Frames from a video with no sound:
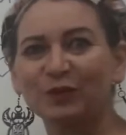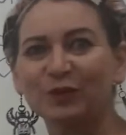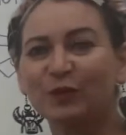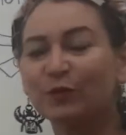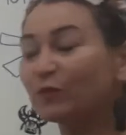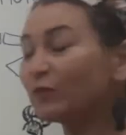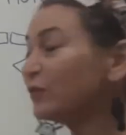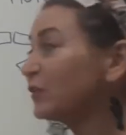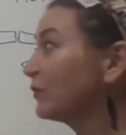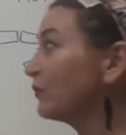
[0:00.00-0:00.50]

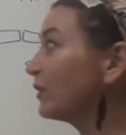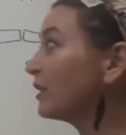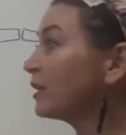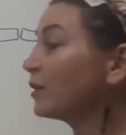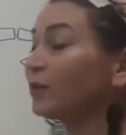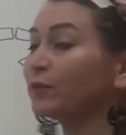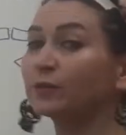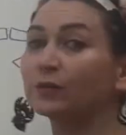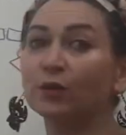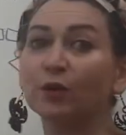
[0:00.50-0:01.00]
this
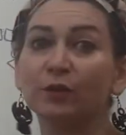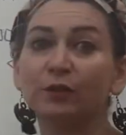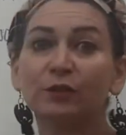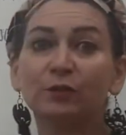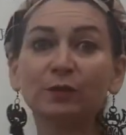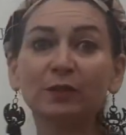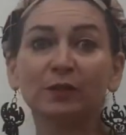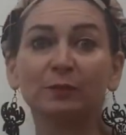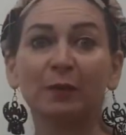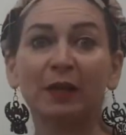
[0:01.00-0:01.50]
video is going to
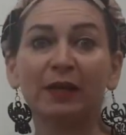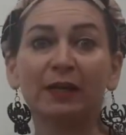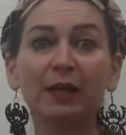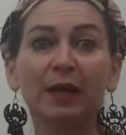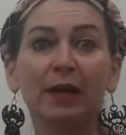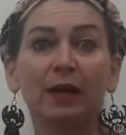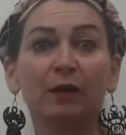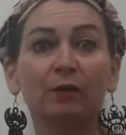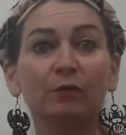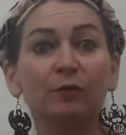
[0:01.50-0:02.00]
explain
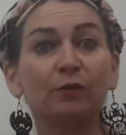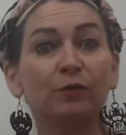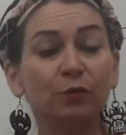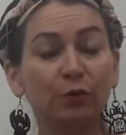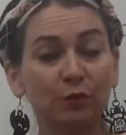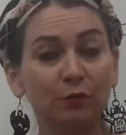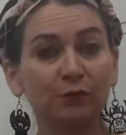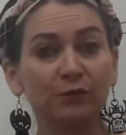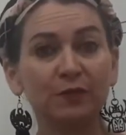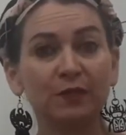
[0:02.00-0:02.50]
how
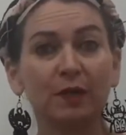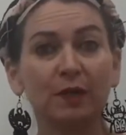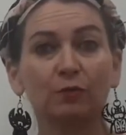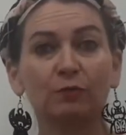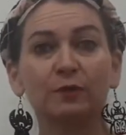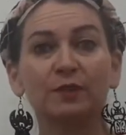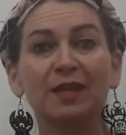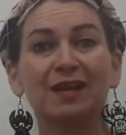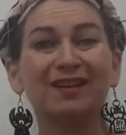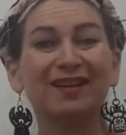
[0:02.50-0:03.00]
nerve
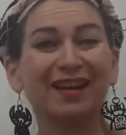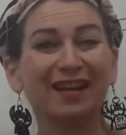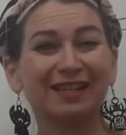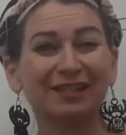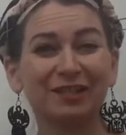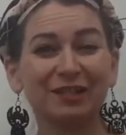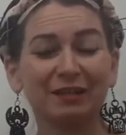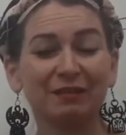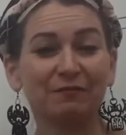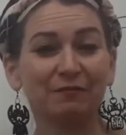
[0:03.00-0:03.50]
cells
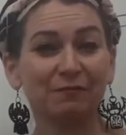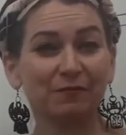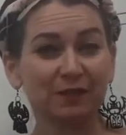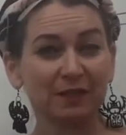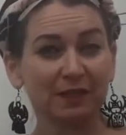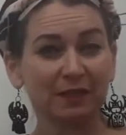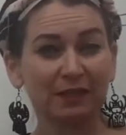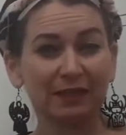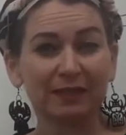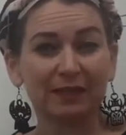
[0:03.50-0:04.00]
actually
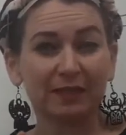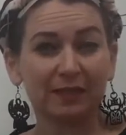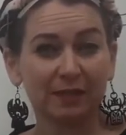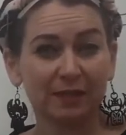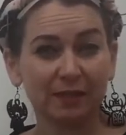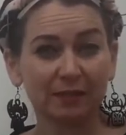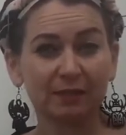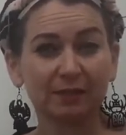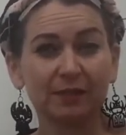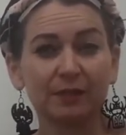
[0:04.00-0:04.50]
physically
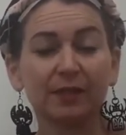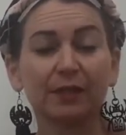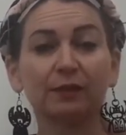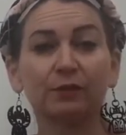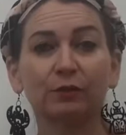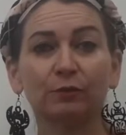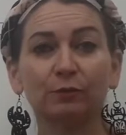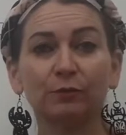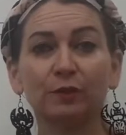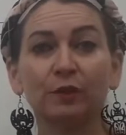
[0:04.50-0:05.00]
send
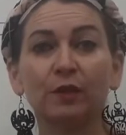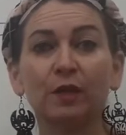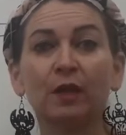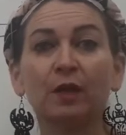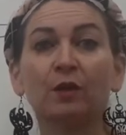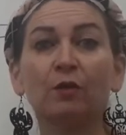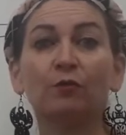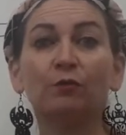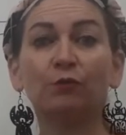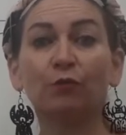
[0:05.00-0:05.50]
signals
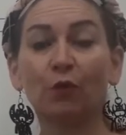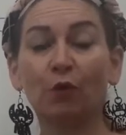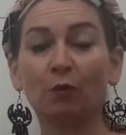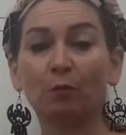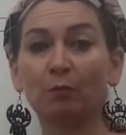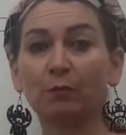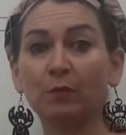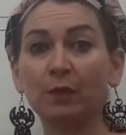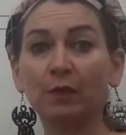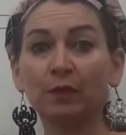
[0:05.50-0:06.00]

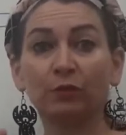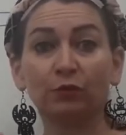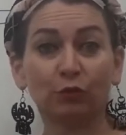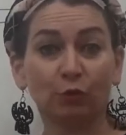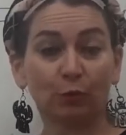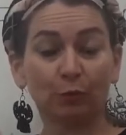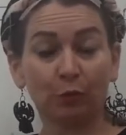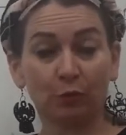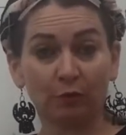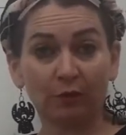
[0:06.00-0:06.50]
from
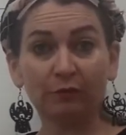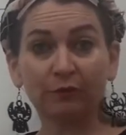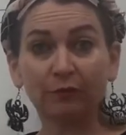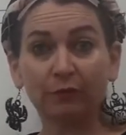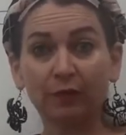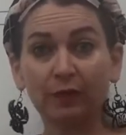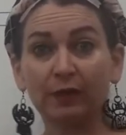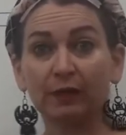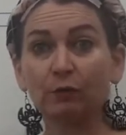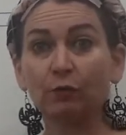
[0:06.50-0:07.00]
your
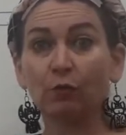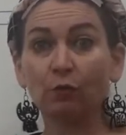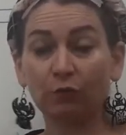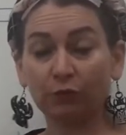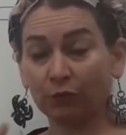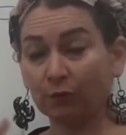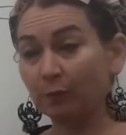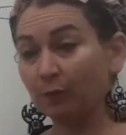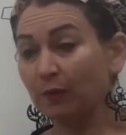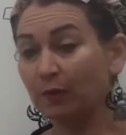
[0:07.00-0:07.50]
periphery or
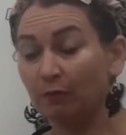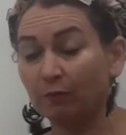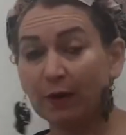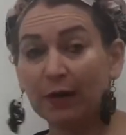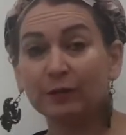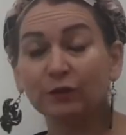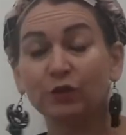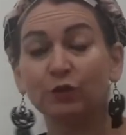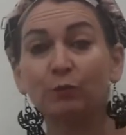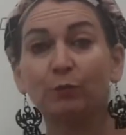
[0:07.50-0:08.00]
from
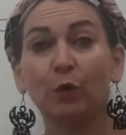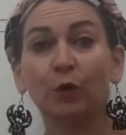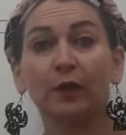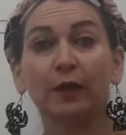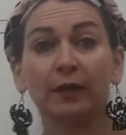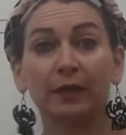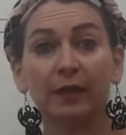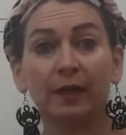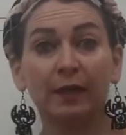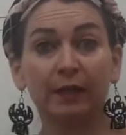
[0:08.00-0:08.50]
around your
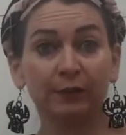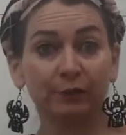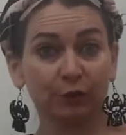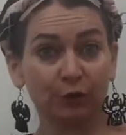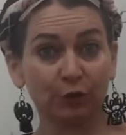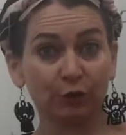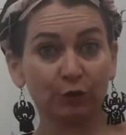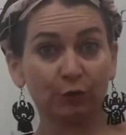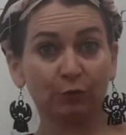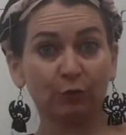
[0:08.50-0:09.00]
body
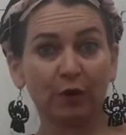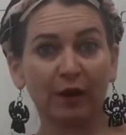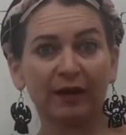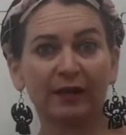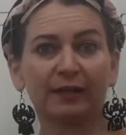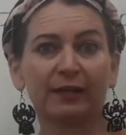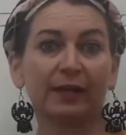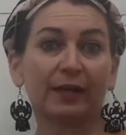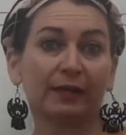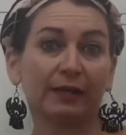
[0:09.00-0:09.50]
to your
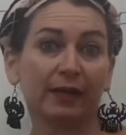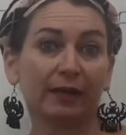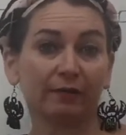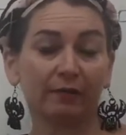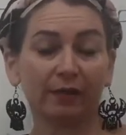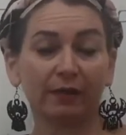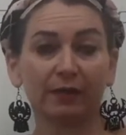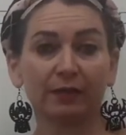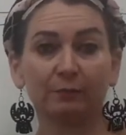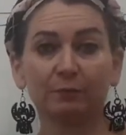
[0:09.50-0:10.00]
brain and how
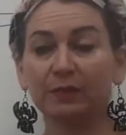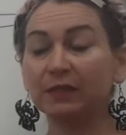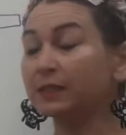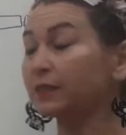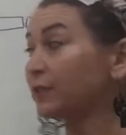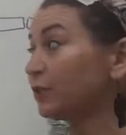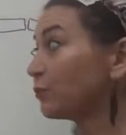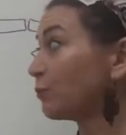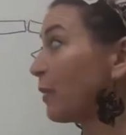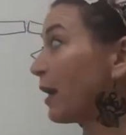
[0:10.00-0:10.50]
they get a
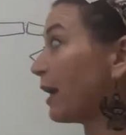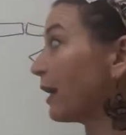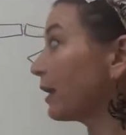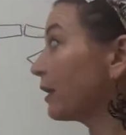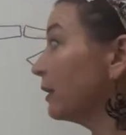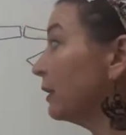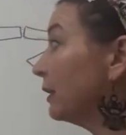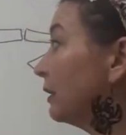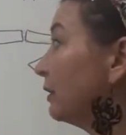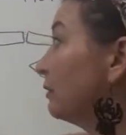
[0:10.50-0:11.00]
message back.
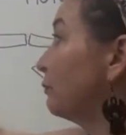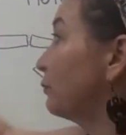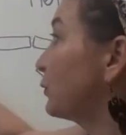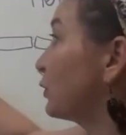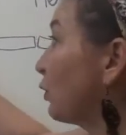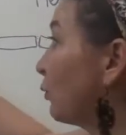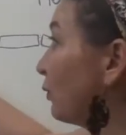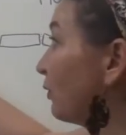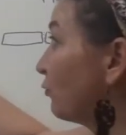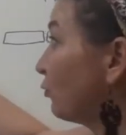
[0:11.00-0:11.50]

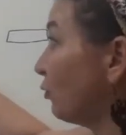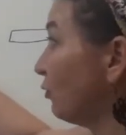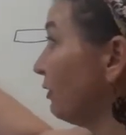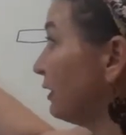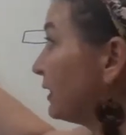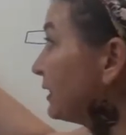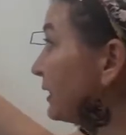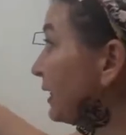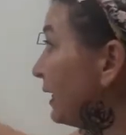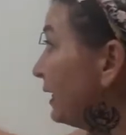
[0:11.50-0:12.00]
So we've
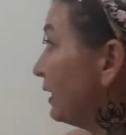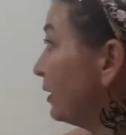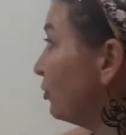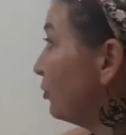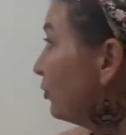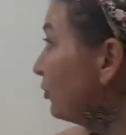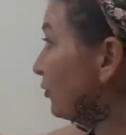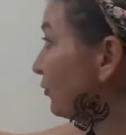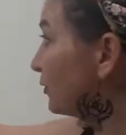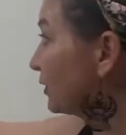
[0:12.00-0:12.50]
already seen a
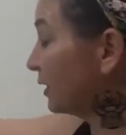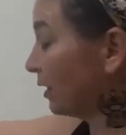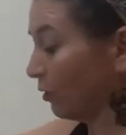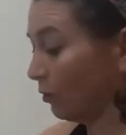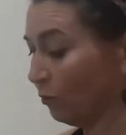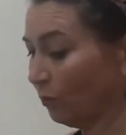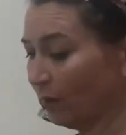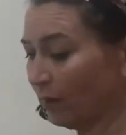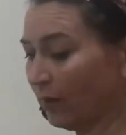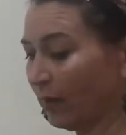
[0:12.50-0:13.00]
nerve
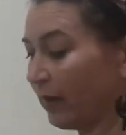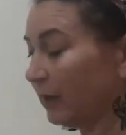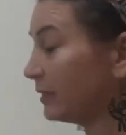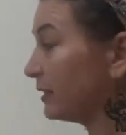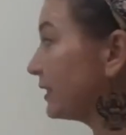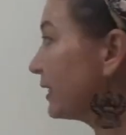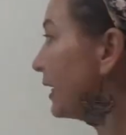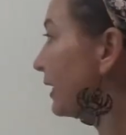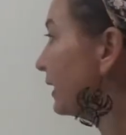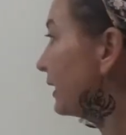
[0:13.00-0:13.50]
cell, and
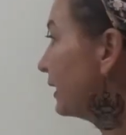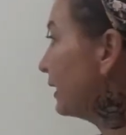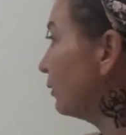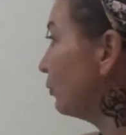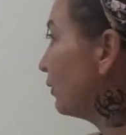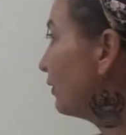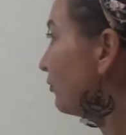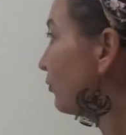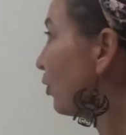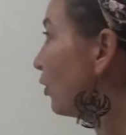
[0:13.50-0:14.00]
down here
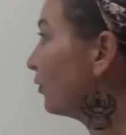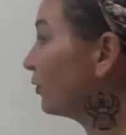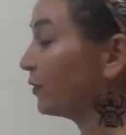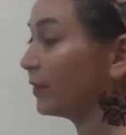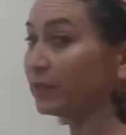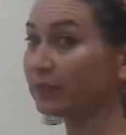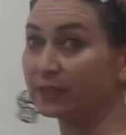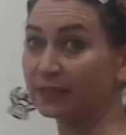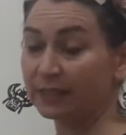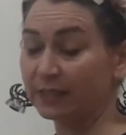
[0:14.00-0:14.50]
we've got
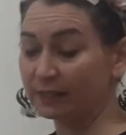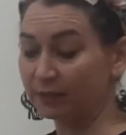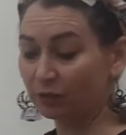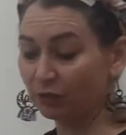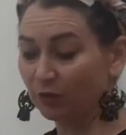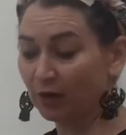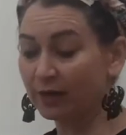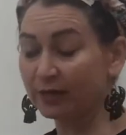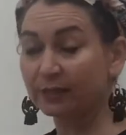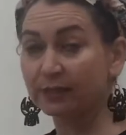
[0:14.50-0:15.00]
the
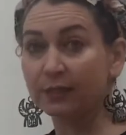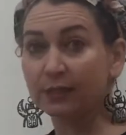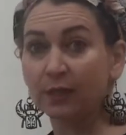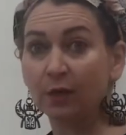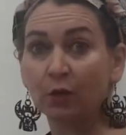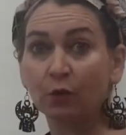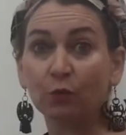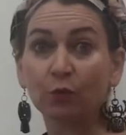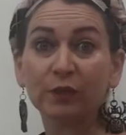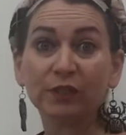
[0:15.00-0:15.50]
dendrites
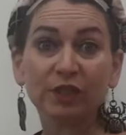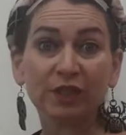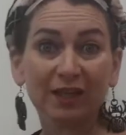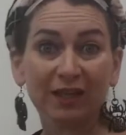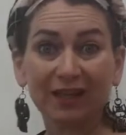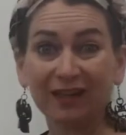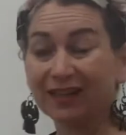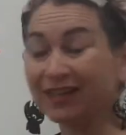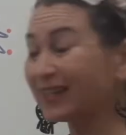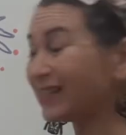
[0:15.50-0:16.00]
which
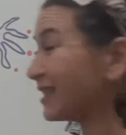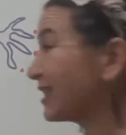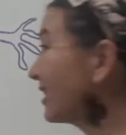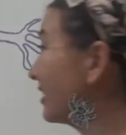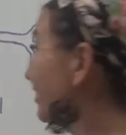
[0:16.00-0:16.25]
collect